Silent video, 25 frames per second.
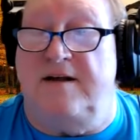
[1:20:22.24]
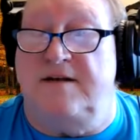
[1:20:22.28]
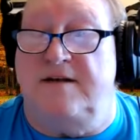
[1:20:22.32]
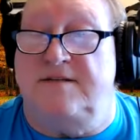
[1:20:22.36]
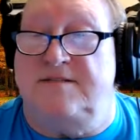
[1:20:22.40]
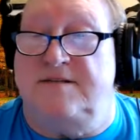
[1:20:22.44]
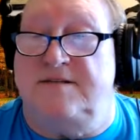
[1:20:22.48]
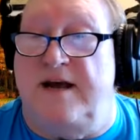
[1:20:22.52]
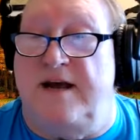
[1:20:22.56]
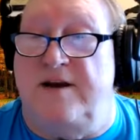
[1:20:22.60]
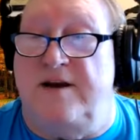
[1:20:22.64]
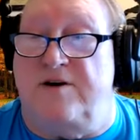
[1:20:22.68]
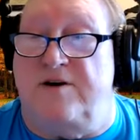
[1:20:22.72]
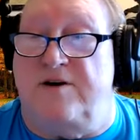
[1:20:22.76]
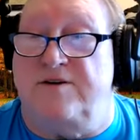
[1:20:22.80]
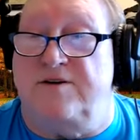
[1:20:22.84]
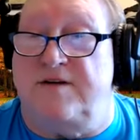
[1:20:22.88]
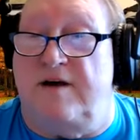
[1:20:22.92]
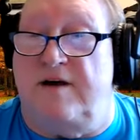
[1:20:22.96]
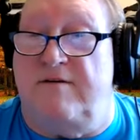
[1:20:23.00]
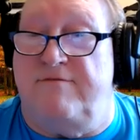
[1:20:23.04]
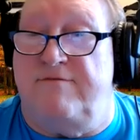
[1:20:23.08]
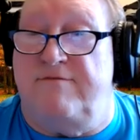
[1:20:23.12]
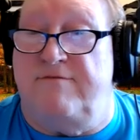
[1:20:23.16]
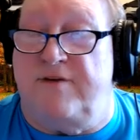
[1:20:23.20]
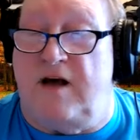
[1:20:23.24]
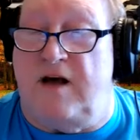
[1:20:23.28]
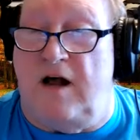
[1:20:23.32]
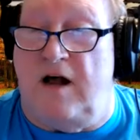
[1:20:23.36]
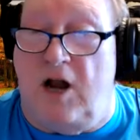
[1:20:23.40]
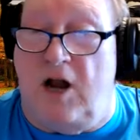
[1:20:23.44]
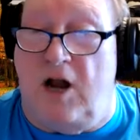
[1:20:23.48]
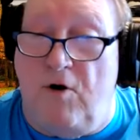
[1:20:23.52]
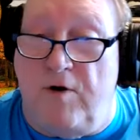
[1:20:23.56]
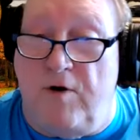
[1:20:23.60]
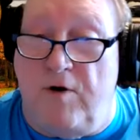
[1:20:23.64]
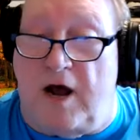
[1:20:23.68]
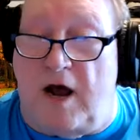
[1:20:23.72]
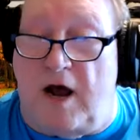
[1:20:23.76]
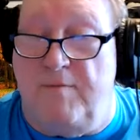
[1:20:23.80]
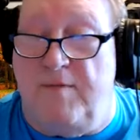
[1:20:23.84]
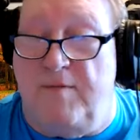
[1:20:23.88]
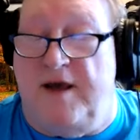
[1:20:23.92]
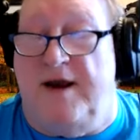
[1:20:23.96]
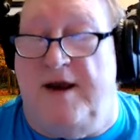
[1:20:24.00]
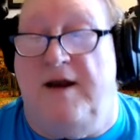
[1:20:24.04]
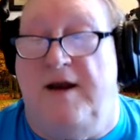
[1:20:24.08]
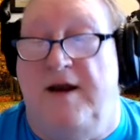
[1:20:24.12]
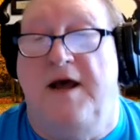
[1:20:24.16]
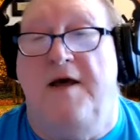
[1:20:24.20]
Seniors of Kelowna, I
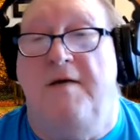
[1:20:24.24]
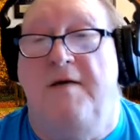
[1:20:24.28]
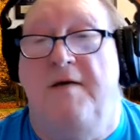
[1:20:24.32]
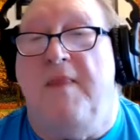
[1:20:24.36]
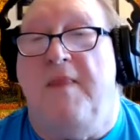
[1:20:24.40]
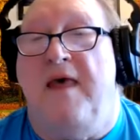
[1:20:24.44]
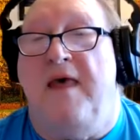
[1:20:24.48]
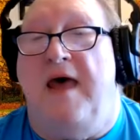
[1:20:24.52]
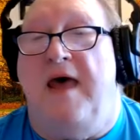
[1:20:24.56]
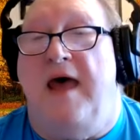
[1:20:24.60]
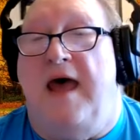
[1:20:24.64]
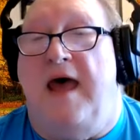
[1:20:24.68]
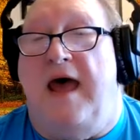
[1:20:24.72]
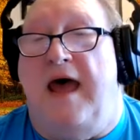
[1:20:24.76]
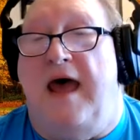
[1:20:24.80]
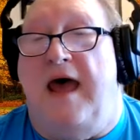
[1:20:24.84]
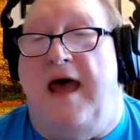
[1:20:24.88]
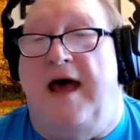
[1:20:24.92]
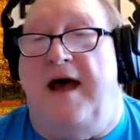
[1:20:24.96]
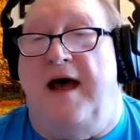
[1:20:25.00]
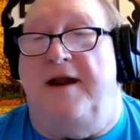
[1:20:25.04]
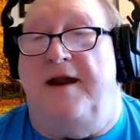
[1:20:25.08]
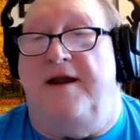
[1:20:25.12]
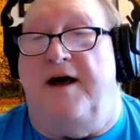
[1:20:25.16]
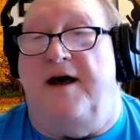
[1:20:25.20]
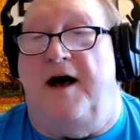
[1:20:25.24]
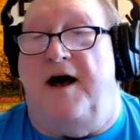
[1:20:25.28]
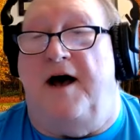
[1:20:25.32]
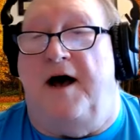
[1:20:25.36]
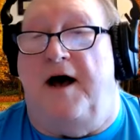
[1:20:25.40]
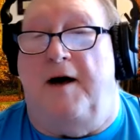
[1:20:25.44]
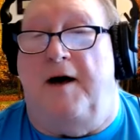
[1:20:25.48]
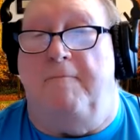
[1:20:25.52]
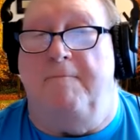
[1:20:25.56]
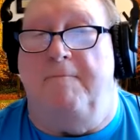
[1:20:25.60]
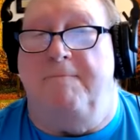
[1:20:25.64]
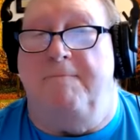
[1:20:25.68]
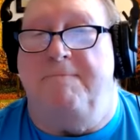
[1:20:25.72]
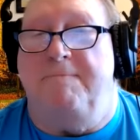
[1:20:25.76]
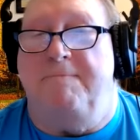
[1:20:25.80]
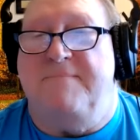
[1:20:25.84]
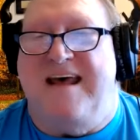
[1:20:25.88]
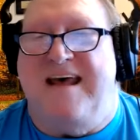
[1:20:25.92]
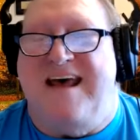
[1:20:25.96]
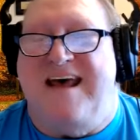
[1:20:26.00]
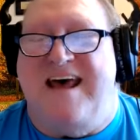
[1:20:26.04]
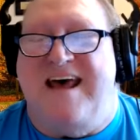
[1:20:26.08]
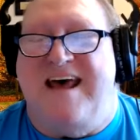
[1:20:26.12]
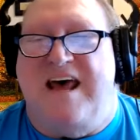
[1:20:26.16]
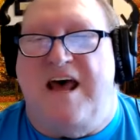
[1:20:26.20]
mean. And,
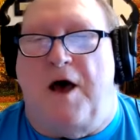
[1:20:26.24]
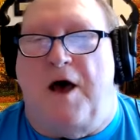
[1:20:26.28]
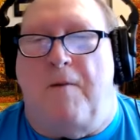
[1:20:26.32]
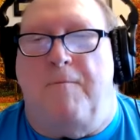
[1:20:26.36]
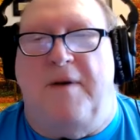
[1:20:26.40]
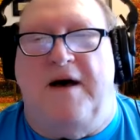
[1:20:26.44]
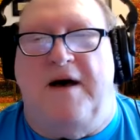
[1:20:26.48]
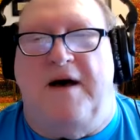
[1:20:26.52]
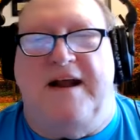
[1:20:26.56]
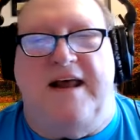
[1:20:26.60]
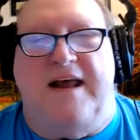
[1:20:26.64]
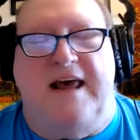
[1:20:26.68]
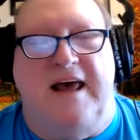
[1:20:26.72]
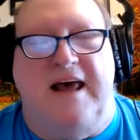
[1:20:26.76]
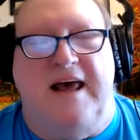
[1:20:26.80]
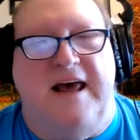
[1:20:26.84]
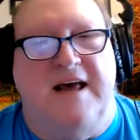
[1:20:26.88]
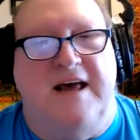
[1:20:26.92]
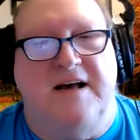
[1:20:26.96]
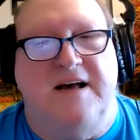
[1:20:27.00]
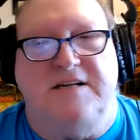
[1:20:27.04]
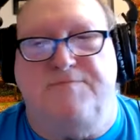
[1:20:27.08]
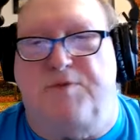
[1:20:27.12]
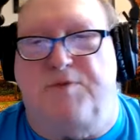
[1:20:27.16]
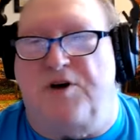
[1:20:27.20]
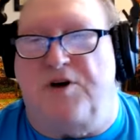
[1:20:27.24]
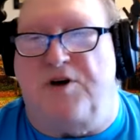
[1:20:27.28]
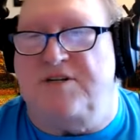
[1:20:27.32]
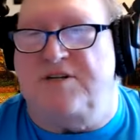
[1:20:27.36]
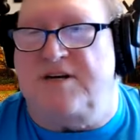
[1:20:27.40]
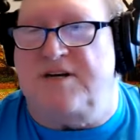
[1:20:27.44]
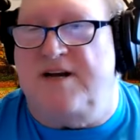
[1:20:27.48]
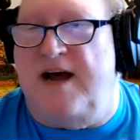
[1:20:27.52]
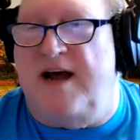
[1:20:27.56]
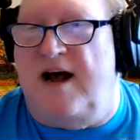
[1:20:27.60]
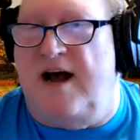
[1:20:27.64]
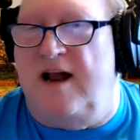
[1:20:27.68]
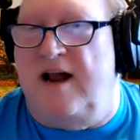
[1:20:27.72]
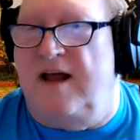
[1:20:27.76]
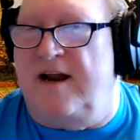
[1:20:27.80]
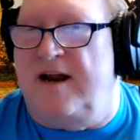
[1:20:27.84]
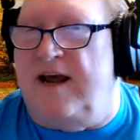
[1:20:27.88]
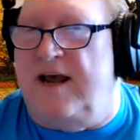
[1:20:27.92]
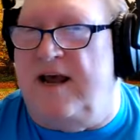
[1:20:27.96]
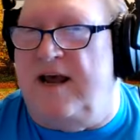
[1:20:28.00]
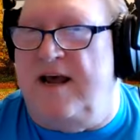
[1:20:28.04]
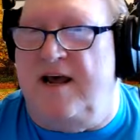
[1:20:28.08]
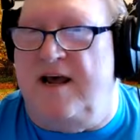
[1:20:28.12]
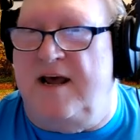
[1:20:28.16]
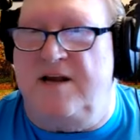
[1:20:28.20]
but his personality,
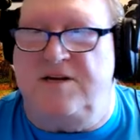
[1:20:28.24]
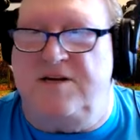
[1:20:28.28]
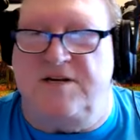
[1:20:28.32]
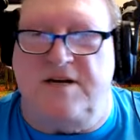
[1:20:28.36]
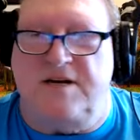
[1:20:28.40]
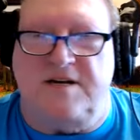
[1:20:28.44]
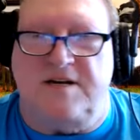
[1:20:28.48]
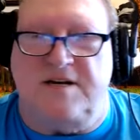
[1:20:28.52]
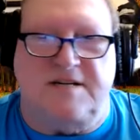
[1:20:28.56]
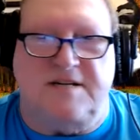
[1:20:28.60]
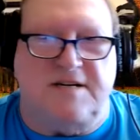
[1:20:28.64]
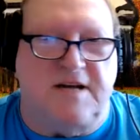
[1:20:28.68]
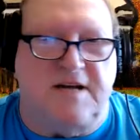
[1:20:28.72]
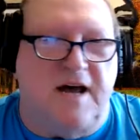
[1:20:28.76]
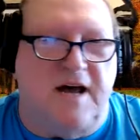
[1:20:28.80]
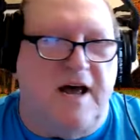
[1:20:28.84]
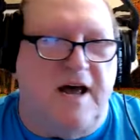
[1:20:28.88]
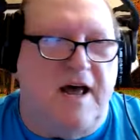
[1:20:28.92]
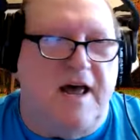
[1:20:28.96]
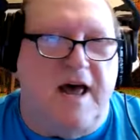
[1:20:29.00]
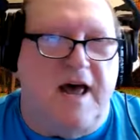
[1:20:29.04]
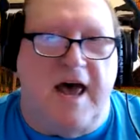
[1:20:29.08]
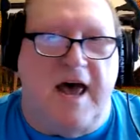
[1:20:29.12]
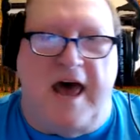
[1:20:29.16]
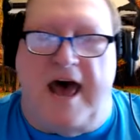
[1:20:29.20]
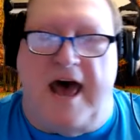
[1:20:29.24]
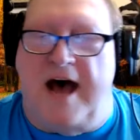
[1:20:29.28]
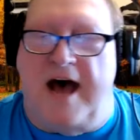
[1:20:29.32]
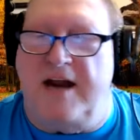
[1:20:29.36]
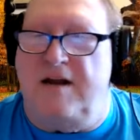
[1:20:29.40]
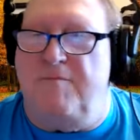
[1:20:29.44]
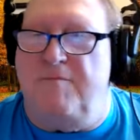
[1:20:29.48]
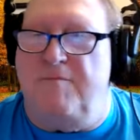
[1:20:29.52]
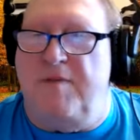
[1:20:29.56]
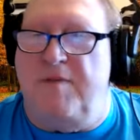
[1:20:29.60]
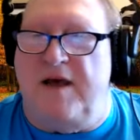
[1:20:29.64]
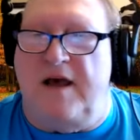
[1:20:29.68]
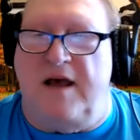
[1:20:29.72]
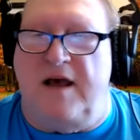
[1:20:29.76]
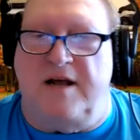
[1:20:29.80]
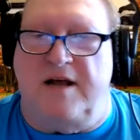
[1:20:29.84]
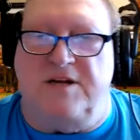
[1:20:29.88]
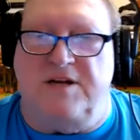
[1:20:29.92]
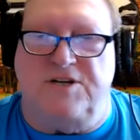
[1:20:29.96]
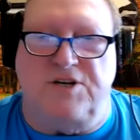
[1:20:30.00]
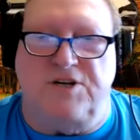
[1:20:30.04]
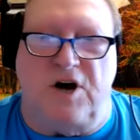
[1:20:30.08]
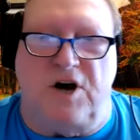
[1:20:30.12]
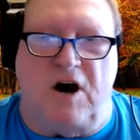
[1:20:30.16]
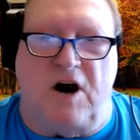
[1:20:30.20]
he just had to be in
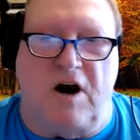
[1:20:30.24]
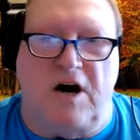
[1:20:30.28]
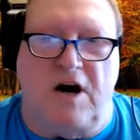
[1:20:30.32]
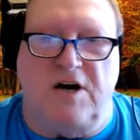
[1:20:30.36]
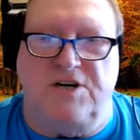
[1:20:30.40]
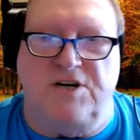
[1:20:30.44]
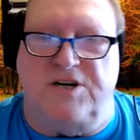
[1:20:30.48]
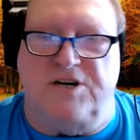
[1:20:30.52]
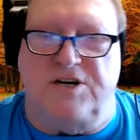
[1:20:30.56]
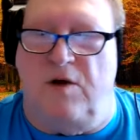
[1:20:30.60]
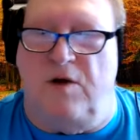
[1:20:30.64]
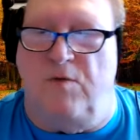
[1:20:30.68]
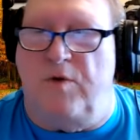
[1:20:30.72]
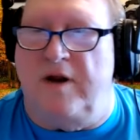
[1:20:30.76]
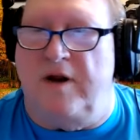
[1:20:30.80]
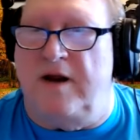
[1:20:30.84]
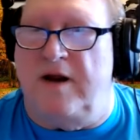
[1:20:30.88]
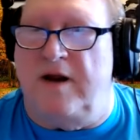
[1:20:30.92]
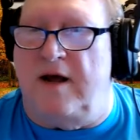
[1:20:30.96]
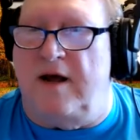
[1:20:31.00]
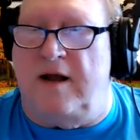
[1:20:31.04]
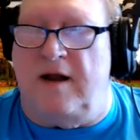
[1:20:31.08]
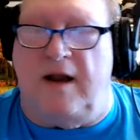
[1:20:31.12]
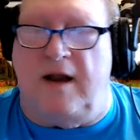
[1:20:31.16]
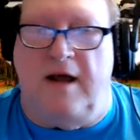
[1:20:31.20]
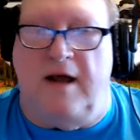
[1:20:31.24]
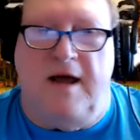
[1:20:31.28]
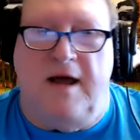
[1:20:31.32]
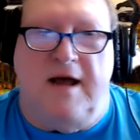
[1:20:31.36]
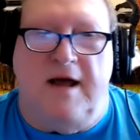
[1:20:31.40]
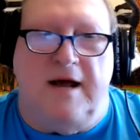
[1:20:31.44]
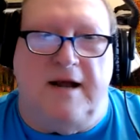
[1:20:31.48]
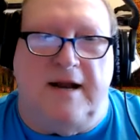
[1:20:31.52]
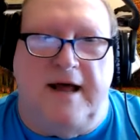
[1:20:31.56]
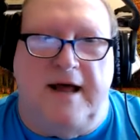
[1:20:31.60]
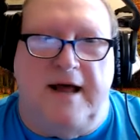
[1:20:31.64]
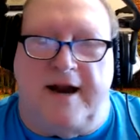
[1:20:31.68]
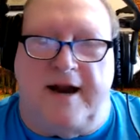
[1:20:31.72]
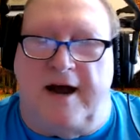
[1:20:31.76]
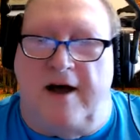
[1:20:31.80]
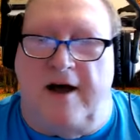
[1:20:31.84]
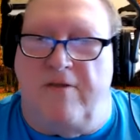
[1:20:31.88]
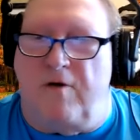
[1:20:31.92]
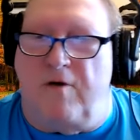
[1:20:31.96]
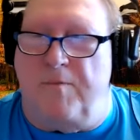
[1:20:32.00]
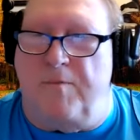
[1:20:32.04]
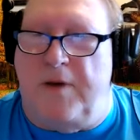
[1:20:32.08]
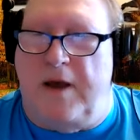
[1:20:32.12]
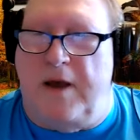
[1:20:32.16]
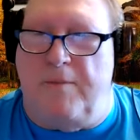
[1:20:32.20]
charge. He wouldn't let
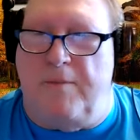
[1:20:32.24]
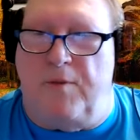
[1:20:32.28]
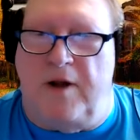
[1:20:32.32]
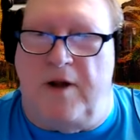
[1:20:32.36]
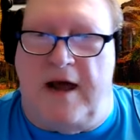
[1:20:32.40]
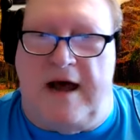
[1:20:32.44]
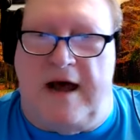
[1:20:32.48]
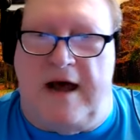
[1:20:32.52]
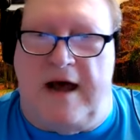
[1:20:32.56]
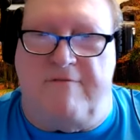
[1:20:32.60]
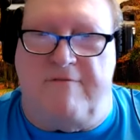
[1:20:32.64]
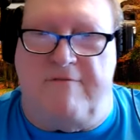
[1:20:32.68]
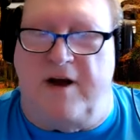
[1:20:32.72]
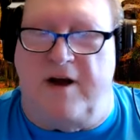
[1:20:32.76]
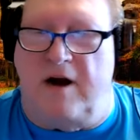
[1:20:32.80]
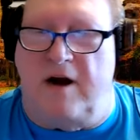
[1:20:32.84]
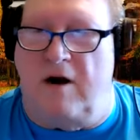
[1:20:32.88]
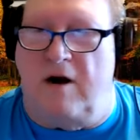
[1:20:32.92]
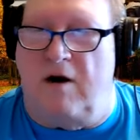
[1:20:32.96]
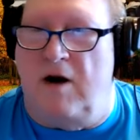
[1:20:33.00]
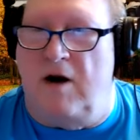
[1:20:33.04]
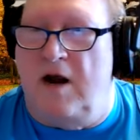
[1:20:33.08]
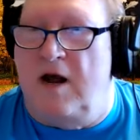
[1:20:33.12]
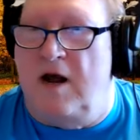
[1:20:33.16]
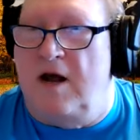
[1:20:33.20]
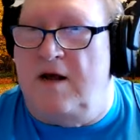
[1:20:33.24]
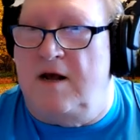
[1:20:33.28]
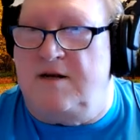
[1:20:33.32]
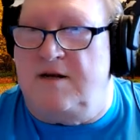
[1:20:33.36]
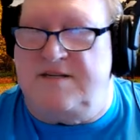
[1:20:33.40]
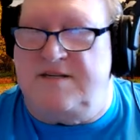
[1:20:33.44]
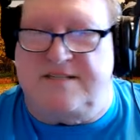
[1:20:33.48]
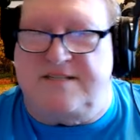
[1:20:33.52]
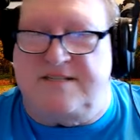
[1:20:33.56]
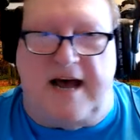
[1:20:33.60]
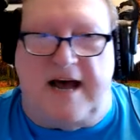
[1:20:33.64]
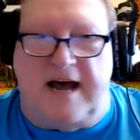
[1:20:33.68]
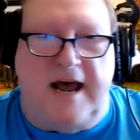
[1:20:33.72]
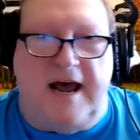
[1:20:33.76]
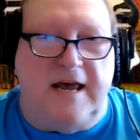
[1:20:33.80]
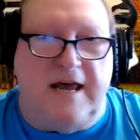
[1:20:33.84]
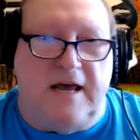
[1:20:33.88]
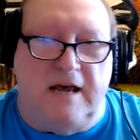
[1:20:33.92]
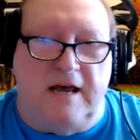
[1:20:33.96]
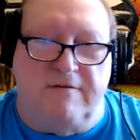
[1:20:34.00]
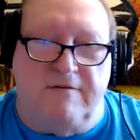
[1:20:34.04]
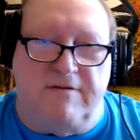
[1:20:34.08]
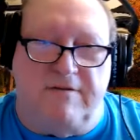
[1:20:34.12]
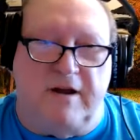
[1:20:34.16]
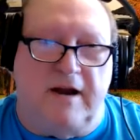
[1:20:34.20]
other people have their say
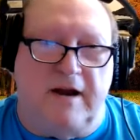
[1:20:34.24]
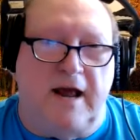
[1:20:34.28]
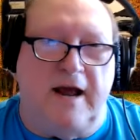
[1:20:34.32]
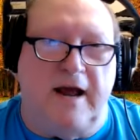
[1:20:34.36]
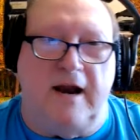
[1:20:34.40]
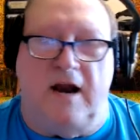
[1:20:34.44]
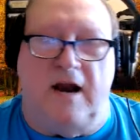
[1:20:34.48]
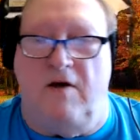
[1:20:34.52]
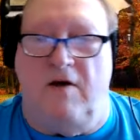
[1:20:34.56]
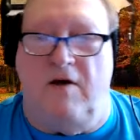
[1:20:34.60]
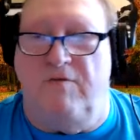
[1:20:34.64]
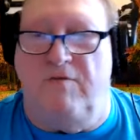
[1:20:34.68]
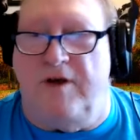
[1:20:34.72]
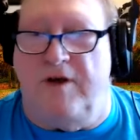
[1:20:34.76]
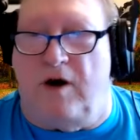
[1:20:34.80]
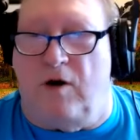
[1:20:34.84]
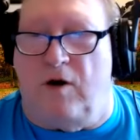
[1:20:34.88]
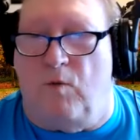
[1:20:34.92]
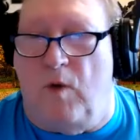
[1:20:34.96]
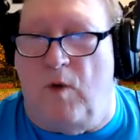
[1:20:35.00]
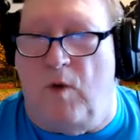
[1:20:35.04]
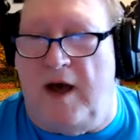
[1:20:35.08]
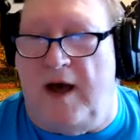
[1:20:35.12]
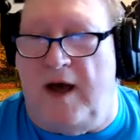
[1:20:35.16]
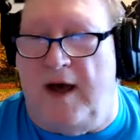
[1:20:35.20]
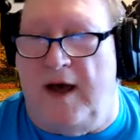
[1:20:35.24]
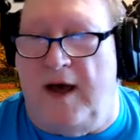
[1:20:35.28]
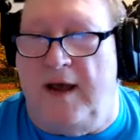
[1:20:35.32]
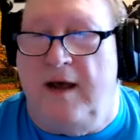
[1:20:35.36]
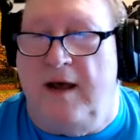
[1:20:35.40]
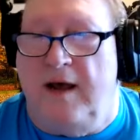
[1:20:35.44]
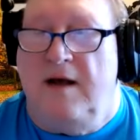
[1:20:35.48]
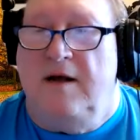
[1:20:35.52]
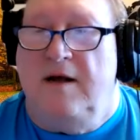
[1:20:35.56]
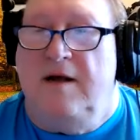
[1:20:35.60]
even, let alone their way.